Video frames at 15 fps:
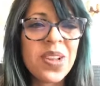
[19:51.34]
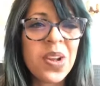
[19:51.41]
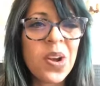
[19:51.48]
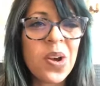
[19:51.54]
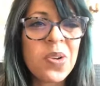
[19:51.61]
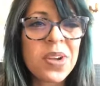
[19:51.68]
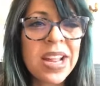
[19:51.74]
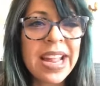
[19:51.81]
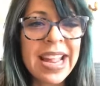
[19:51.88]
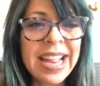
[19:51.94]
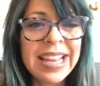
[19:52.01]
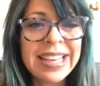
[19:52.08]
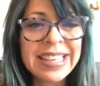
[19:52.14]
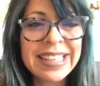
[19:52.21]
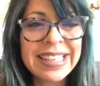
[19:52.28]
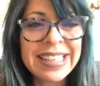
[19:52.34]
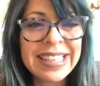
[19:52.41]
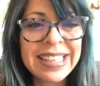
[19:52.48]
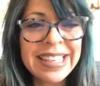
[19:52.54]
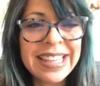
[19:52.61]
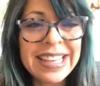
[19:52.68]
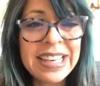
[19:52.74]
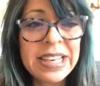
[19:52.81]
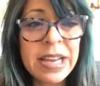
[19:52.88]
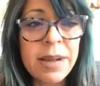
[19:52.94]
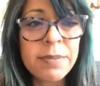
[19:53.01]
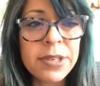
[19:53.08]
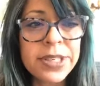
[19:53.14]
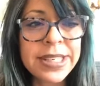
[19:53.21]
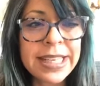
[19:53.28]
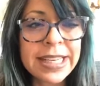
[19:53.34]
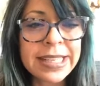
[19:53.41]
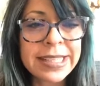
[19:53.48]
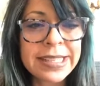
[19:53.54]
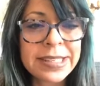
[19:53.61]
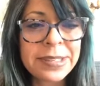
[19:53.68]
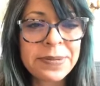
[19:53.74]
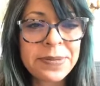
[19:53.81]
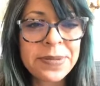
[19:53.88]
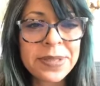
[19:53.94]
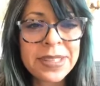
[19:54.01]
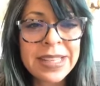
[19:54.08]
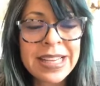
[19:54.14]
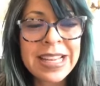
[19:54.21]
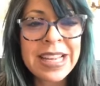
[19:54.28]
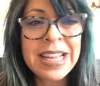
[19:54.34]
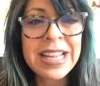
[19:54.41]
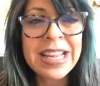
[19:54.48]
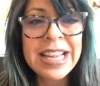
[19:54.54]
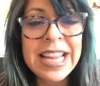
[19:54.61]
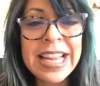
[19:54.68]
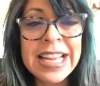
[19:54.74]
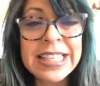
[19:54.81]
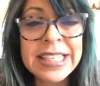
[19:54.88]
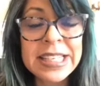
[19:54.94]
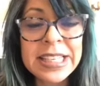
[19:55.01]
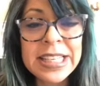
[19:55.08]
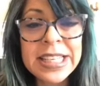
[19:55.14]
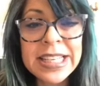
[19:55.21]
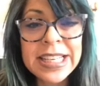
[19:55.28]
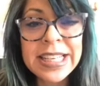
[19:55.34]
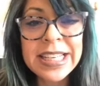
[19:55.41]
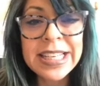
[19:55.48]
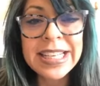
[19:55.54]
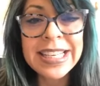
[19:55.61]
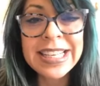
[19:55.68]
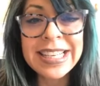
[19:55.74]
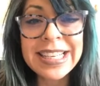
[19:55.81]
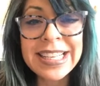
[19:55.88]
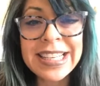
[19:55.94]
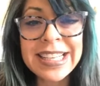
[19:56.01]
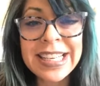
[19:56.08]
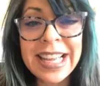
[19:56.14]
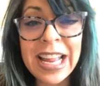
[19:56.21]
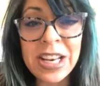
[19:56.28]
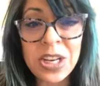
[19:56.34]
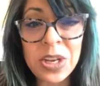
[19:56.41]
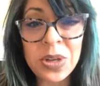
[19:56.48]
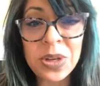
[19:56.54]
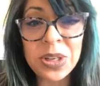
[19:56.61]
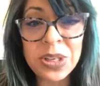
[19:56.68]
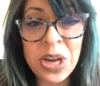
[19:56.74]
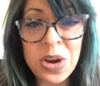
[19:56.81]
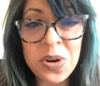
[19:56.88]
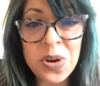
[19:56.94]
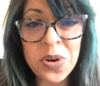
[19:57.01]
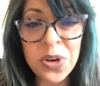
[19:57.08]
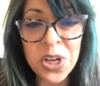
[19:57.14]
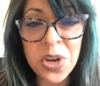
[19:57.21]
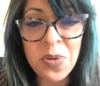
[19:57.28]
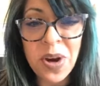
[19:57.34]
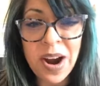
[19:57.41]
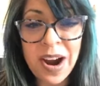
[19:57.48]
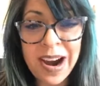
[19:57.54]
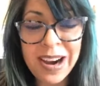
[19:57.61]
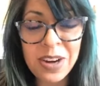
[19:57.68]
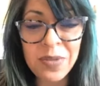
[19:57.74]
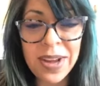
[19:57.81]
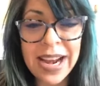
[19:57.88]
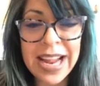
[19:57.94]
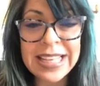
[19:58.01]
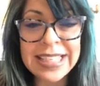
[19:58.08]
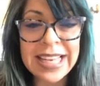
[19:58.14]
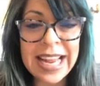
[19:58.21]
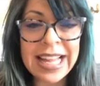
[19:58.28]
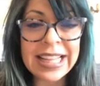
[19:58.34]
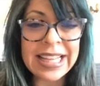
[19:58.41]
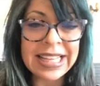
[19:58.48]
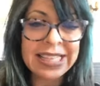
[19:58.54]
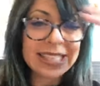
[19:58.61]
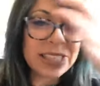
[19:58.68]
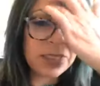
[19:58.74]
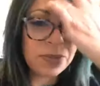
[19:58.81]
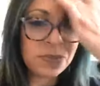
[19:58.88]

Okay. number six is, and you'll know who you are when I say this,